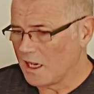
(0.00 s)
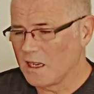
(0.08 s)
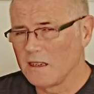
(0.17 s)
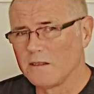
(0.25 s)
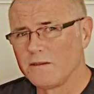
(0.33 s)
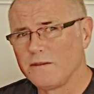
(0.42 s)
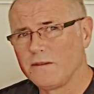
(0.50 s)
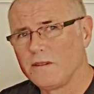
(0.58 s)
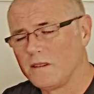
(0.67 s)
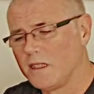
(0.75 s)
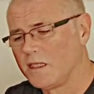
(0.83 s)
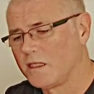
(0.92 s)
have
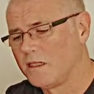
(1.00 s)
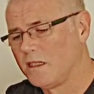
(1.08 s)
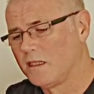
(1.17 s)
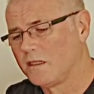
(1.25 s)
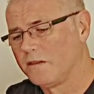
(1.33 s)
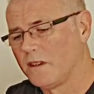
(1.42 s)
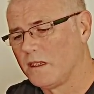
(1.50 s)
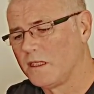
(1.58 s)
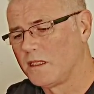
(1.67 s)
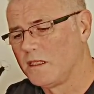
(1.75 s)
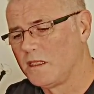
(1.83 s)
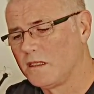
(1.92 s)
this little device.
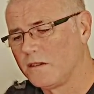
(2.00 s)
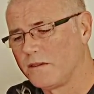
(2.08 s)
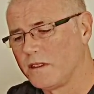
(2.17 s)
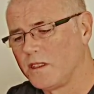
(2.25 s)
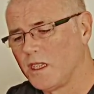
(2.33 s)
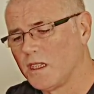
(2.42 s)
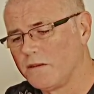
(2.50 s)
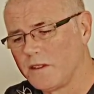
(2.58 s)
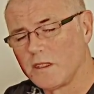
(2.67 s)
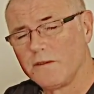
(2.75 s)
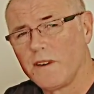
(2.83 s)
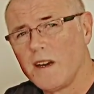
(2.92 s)
This is off the shelf.
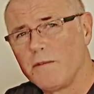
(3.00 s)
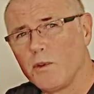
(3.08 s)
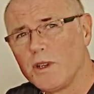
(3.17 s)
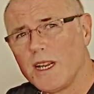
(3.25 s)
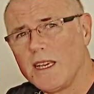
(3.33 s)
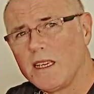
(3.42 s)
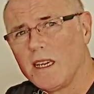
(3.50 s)
It's a 5.8